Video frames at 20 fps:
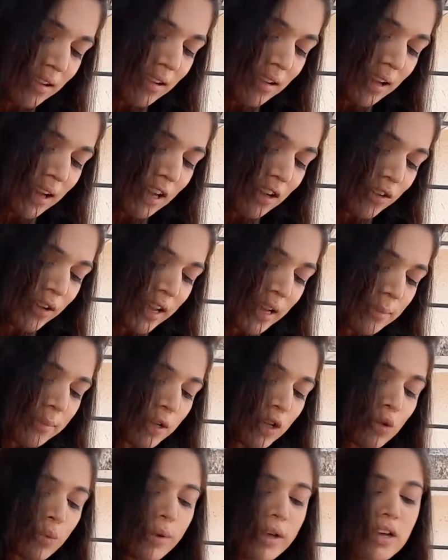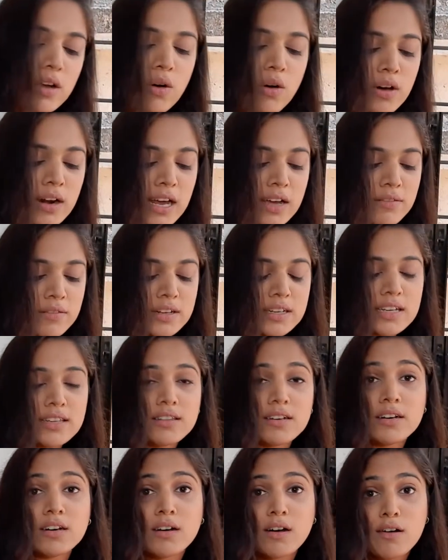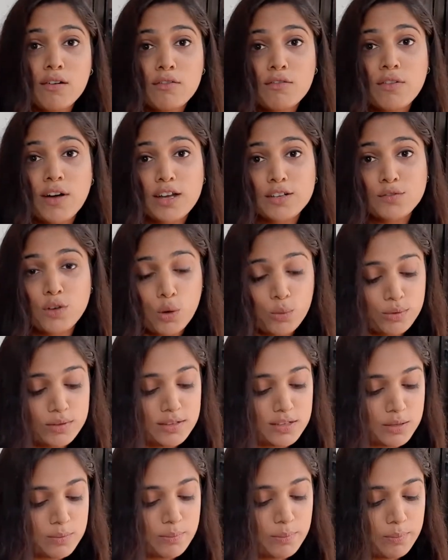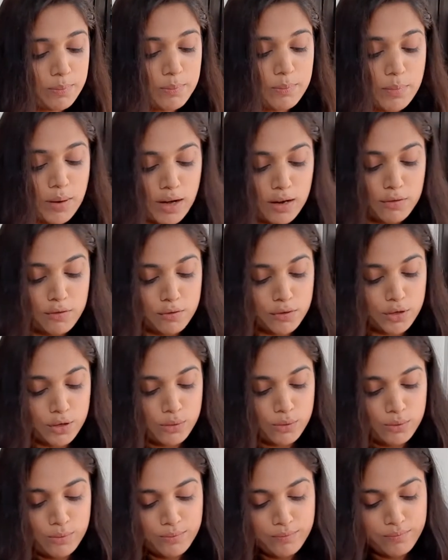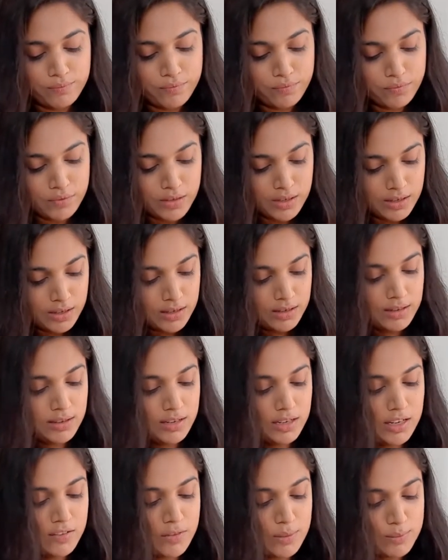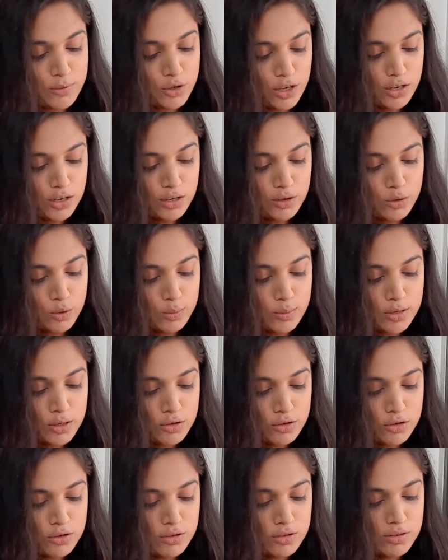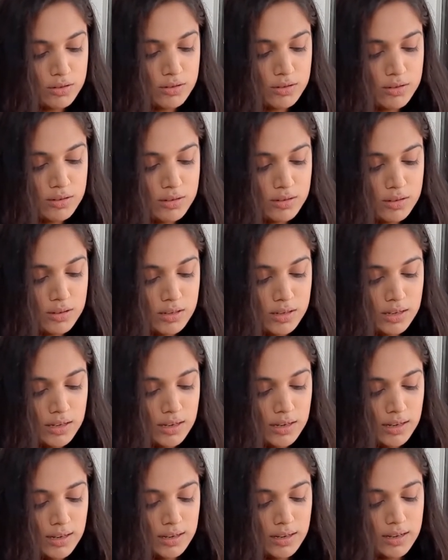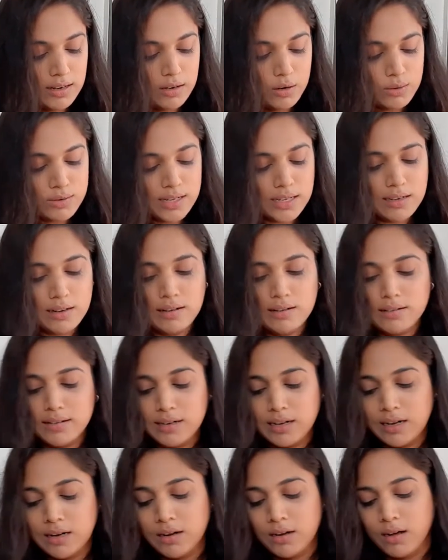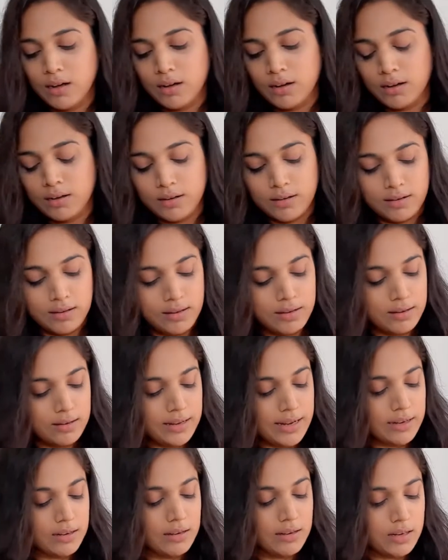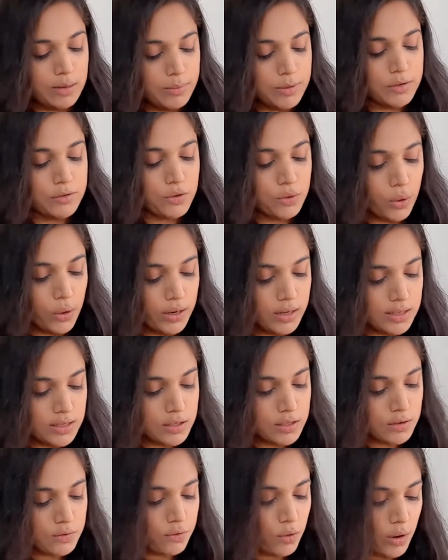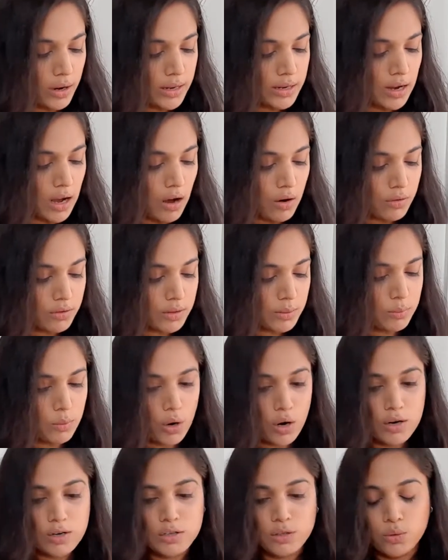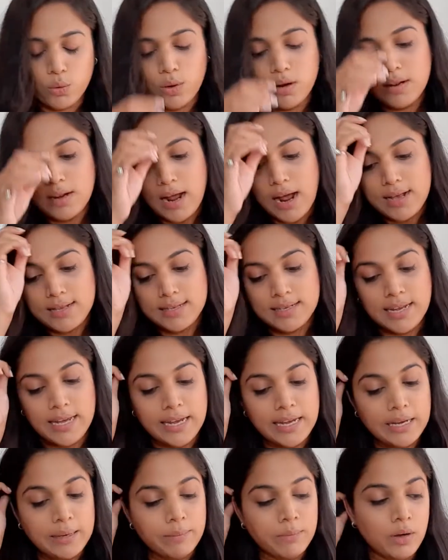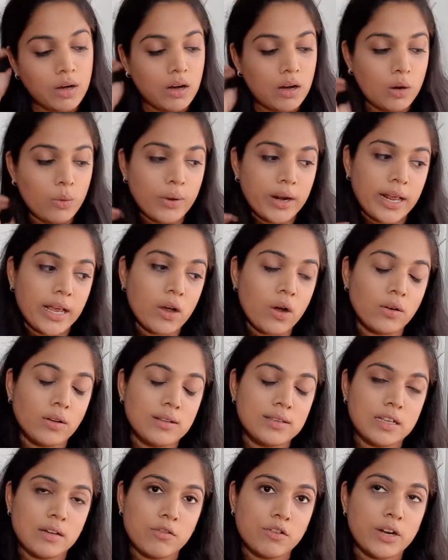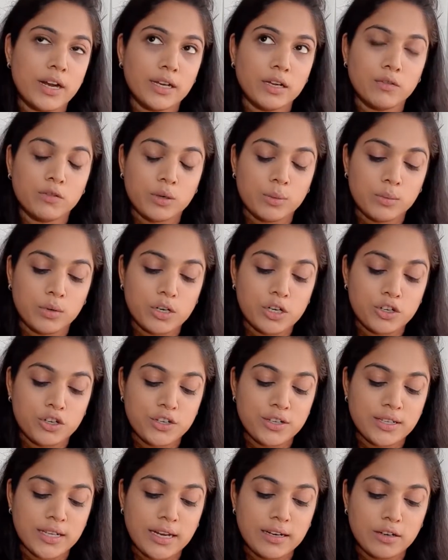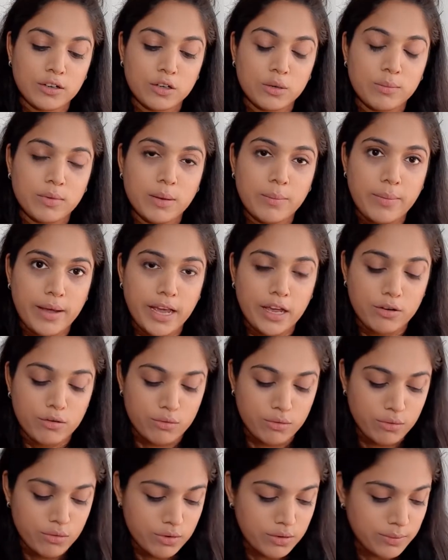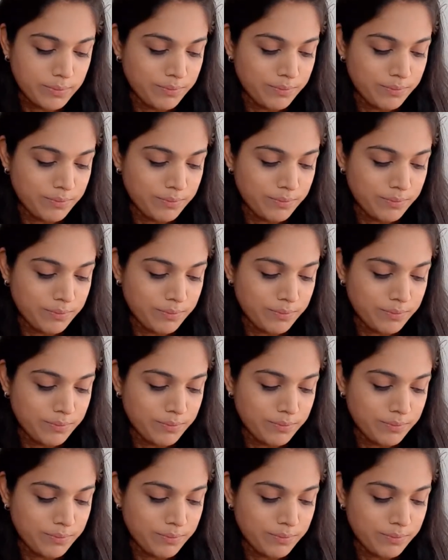I'll try and be quick, or I will either fast forward this part for you if I'm struggling too much. It looks like a little bit of soil is falling out of the box. So last time when I got the Silver Dragon from her, she sent it to me bare root.